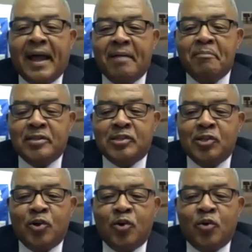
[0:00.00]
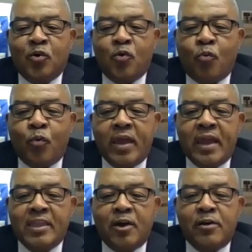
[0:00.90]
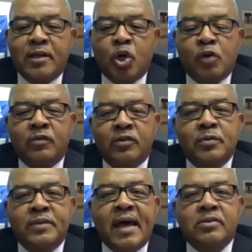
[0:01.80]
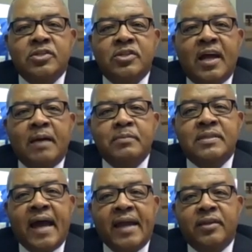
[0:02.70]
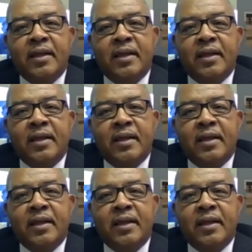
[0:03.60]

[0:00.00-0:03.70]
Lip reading: But so we know there's over 2,000 jobs tied to that